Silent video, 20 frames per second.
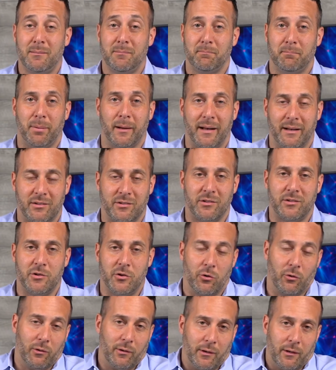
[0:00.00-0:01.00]
but
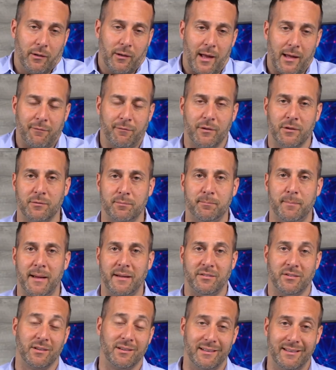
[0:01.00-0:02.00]
your life is
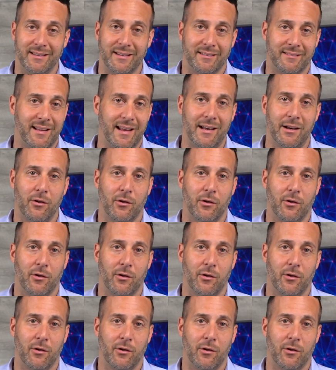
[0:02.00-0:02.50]
basically dictated